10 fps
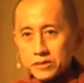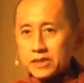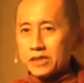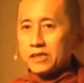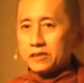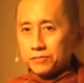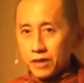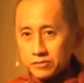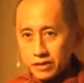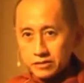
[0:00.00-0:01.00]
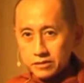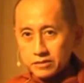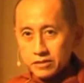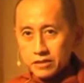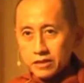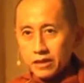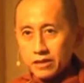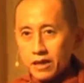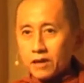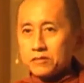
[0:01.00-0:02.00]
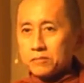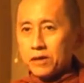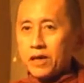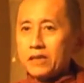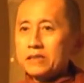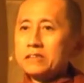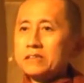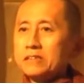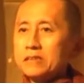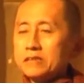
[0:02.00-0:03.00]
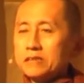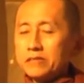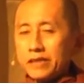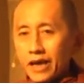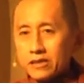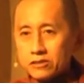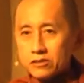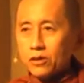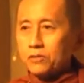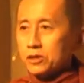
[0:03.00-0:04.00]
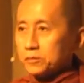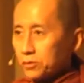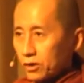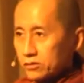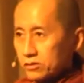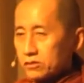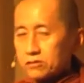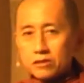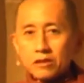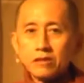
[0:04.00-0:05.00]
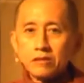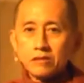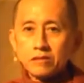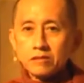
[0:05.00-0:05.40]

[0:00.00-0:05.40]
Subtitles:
particularly the five senses, and how the mind reacts or responds to the